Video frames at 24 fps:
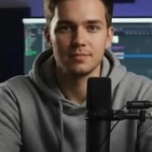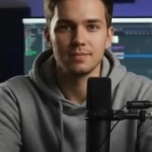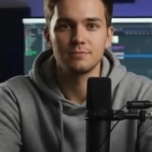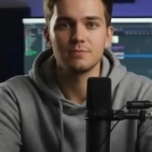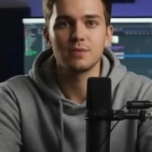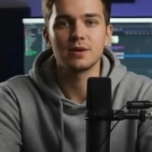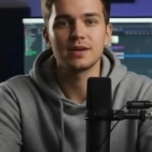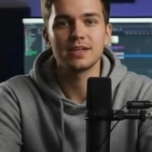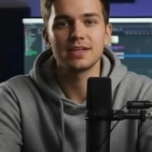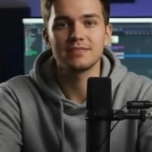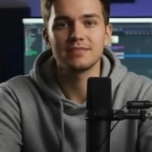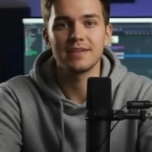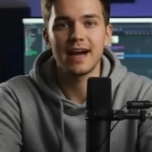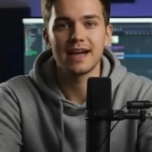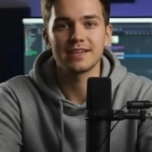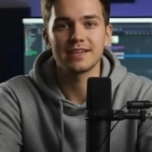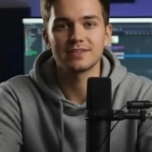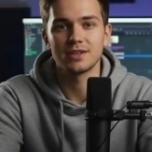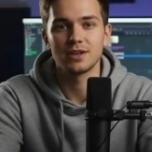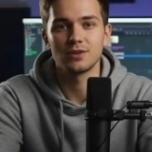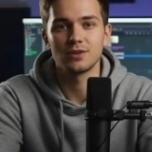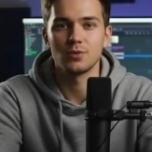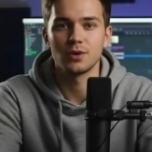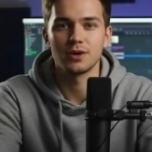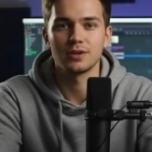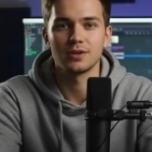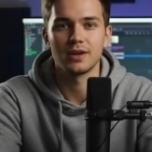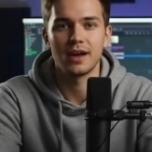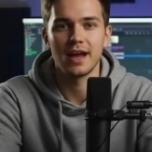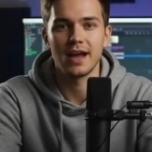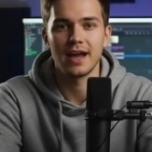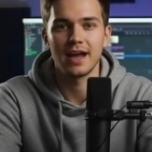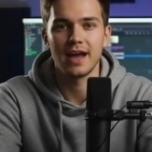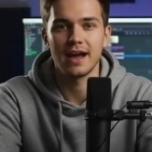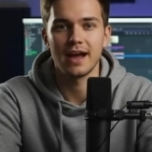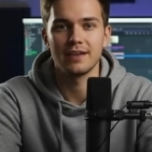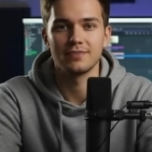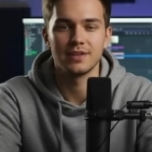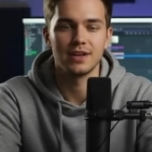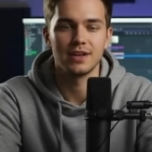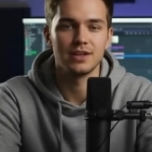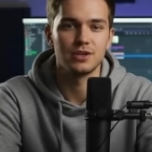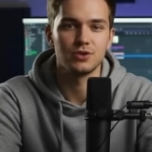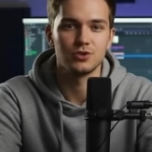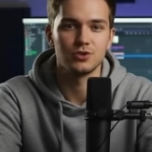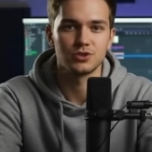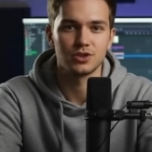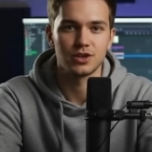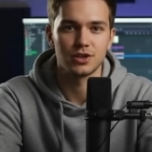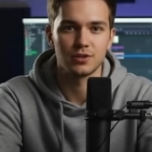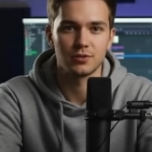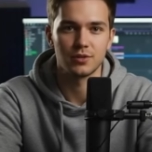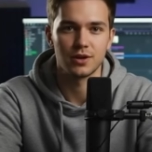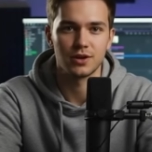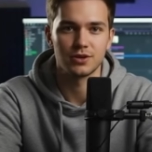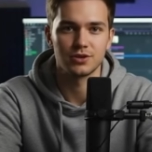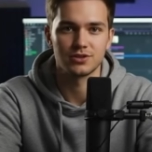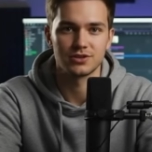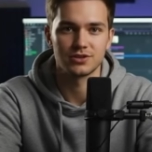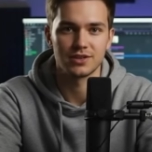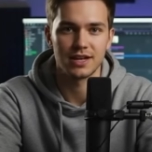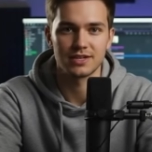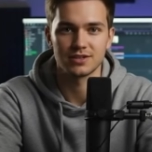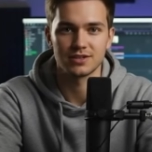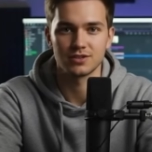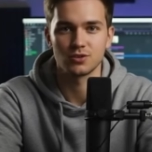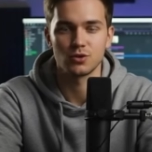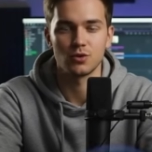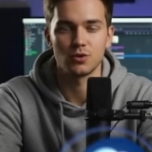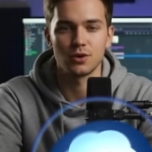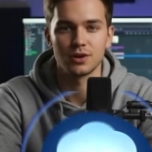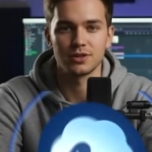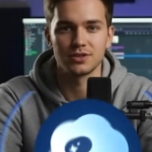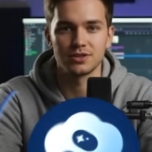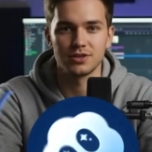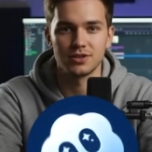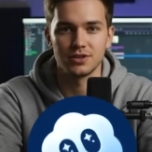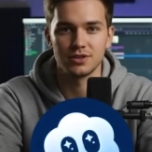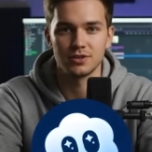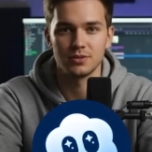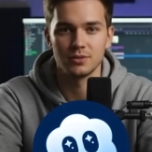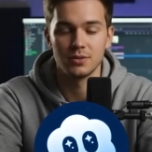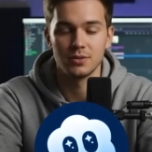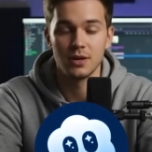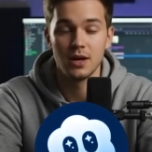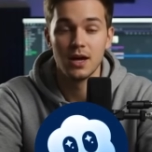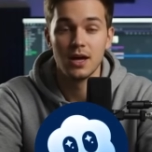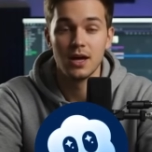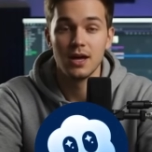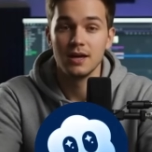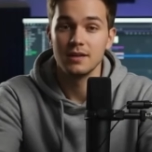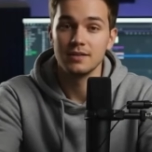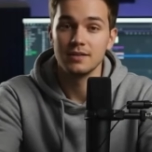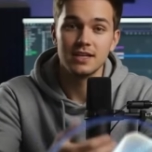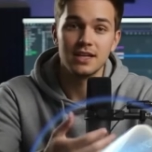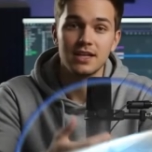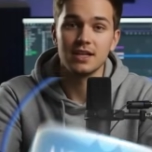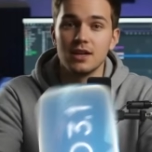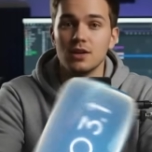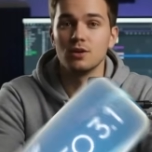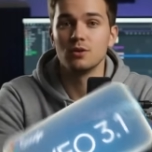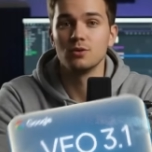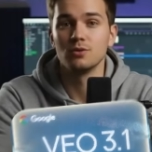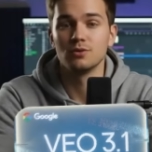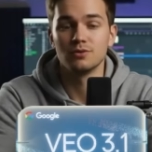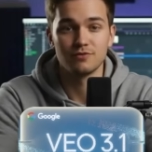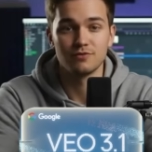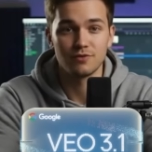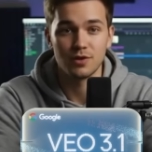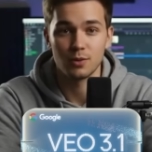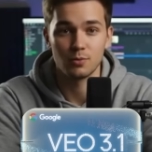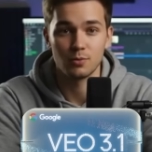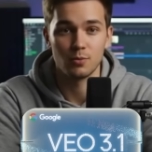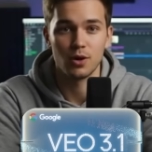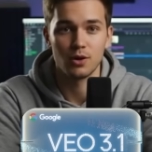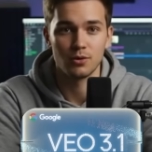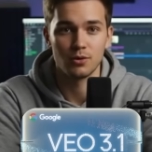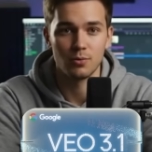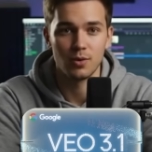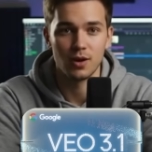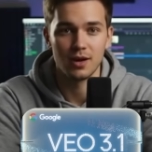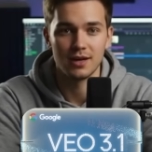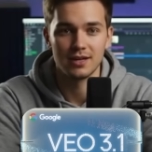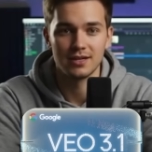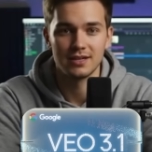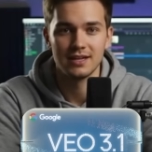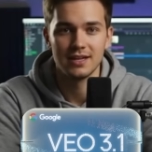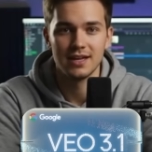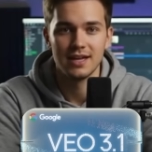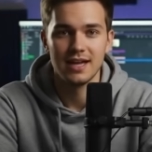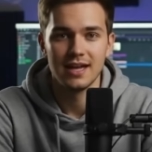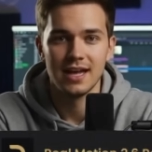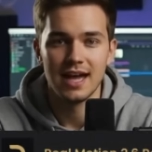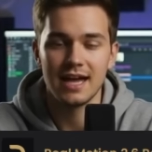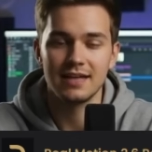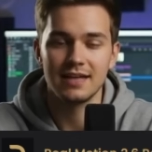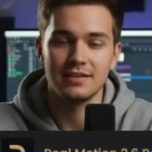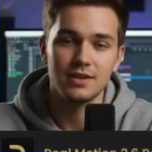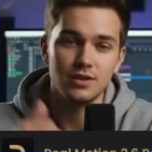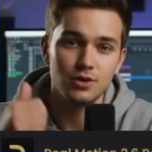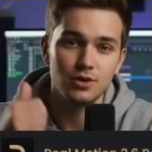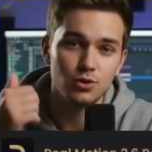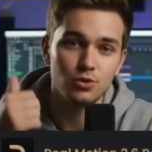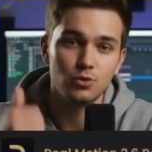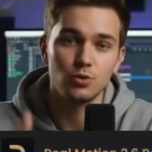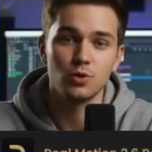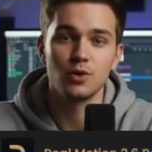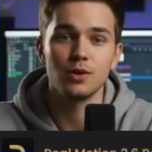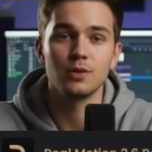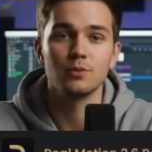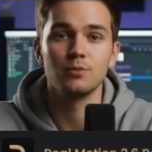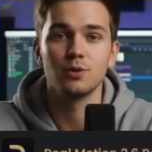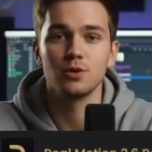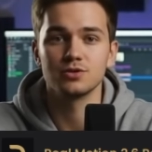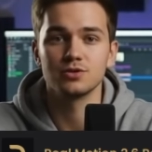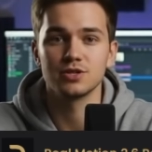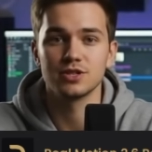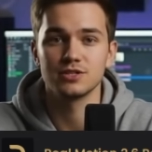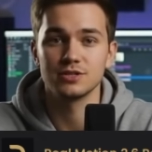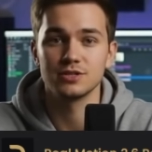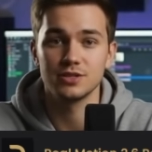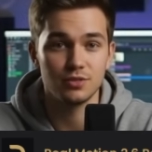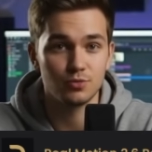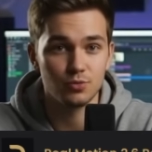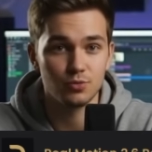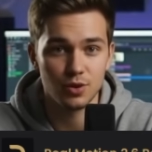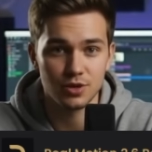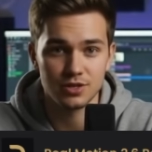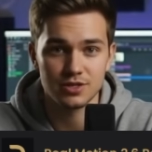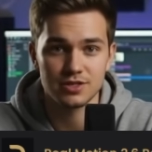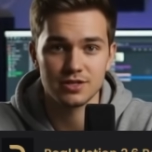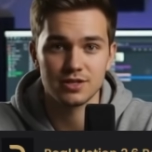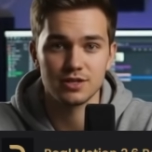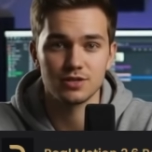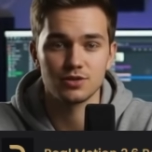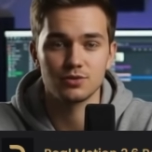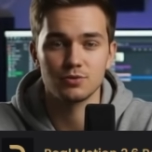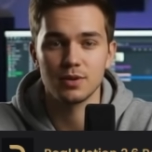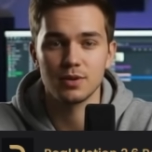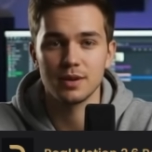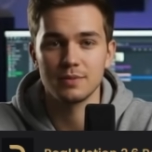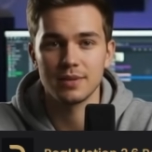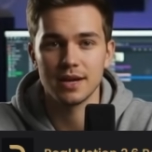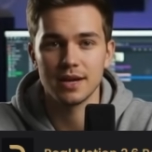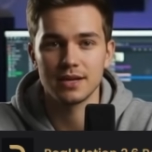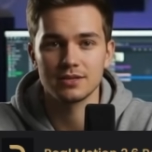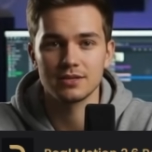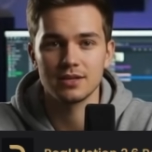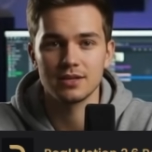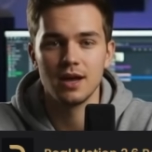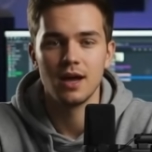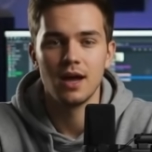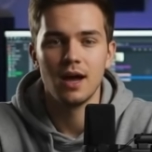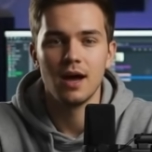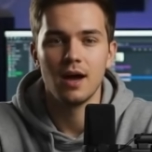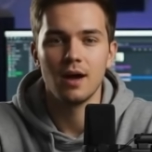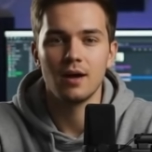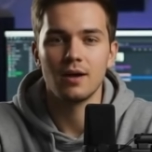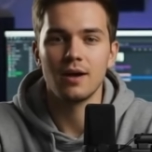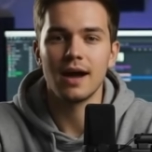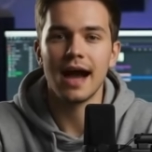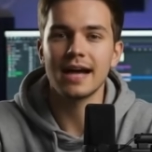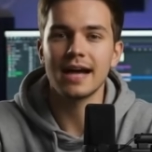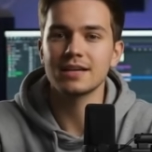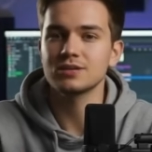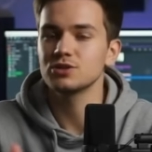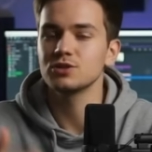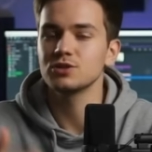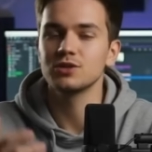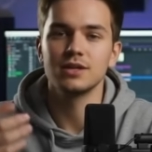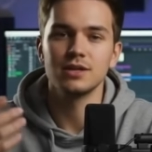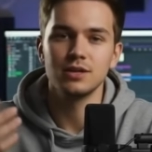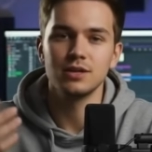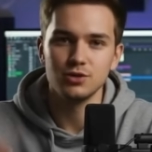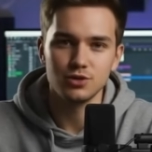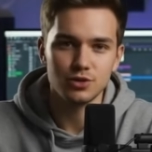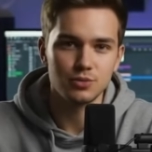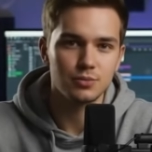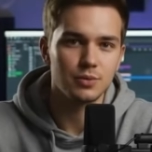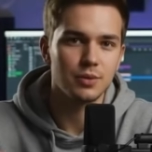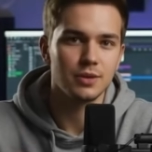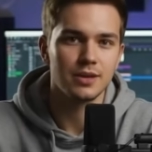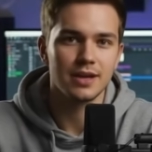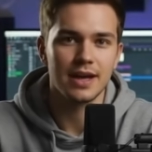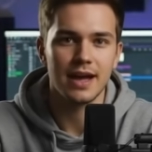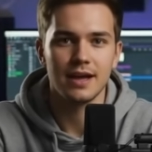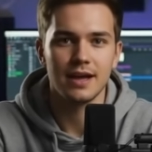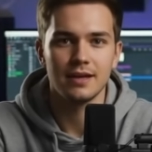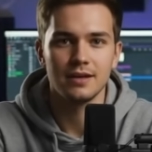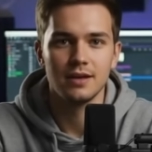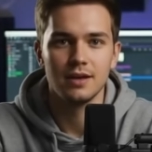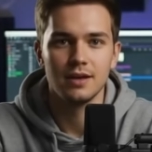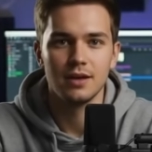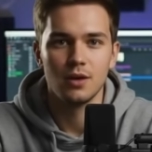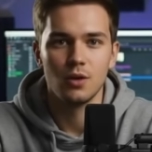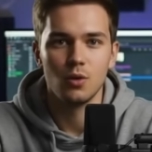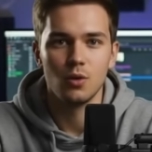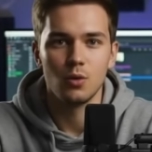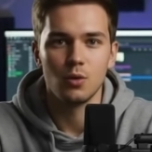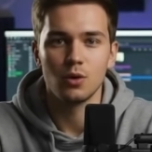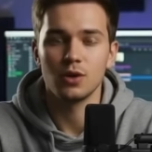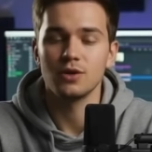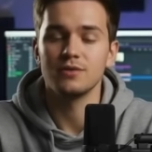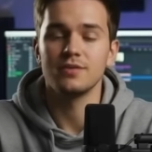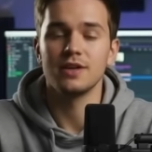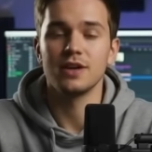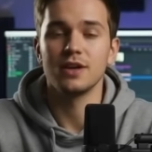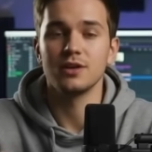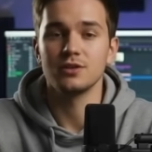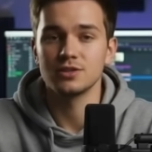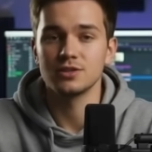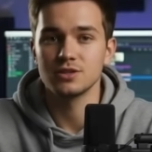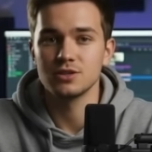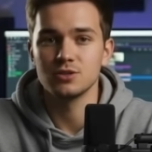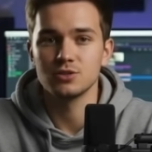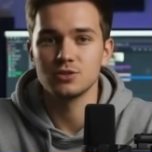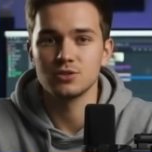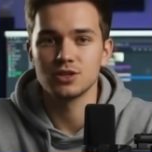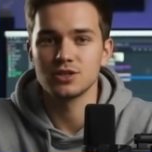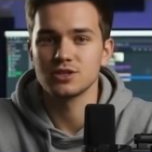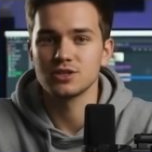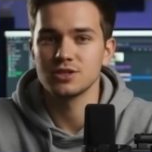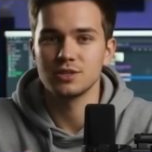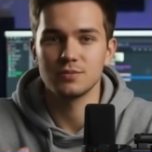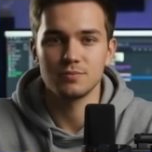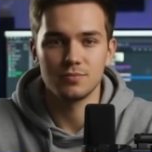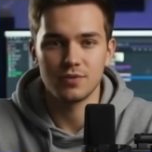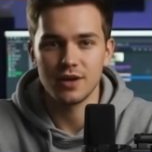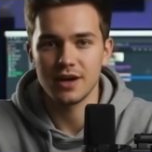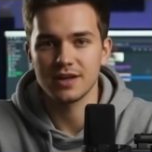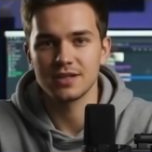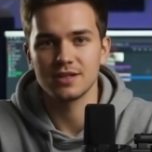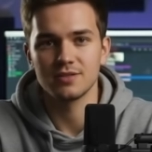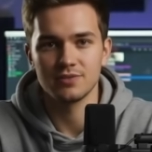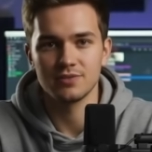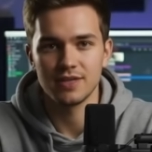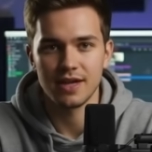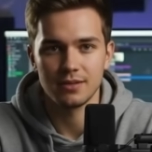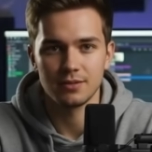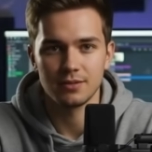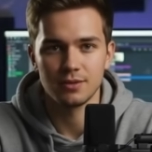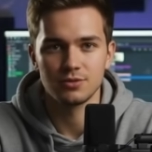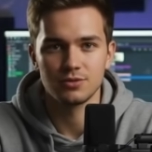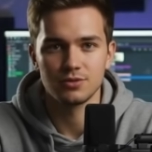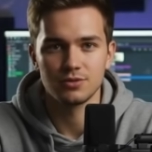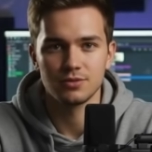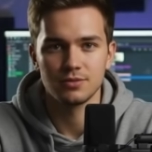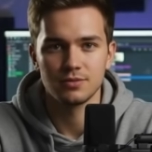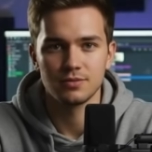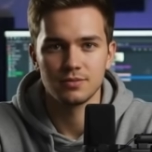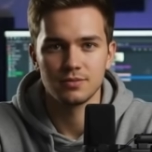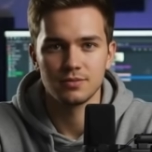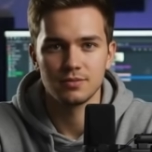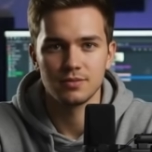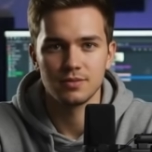People keep asking whether AI video generators like Sora 2, Veo 3.1, and the new Real Motion 2.6 remix are actually usable yet, or if they are still just impressive demos.